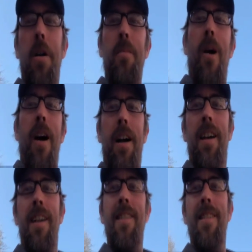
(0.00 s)
Ernie
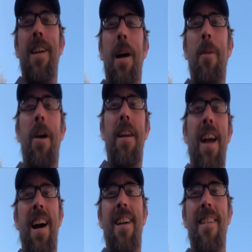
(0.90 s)
Boch, come
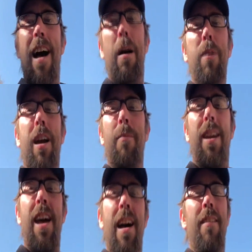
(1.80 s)
on down. I'll be
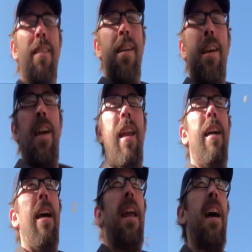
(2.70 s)
coming down.
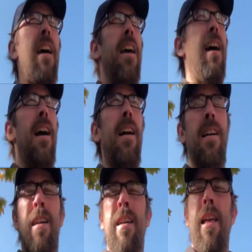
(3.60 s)
And I
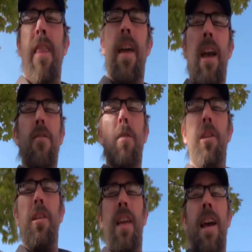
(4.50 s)
think
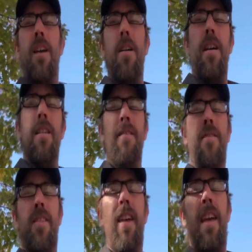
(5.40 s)
everyone should thank Ernie
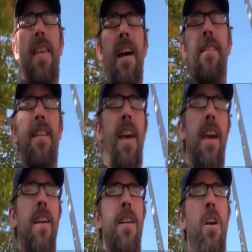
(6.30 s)
for saying that
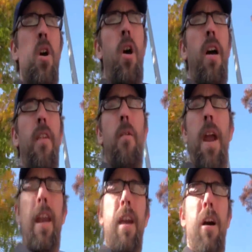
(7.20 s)
today on the
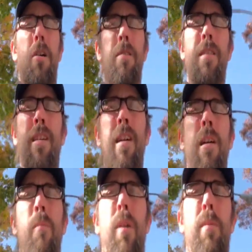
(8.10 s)
radio.
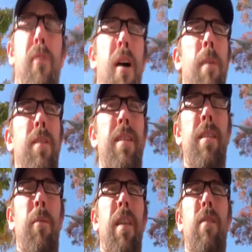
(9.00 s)
Big props.
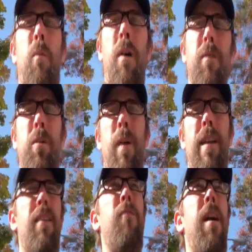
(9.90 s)
He's someone that's
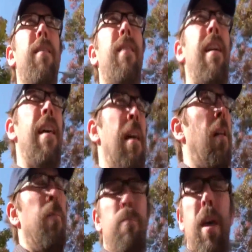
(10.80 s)
well-respected, raised
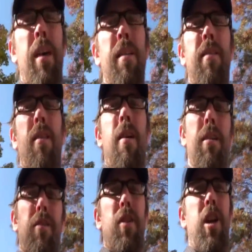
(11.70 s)
millions of
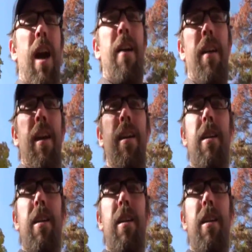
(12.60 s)
dollars for charity.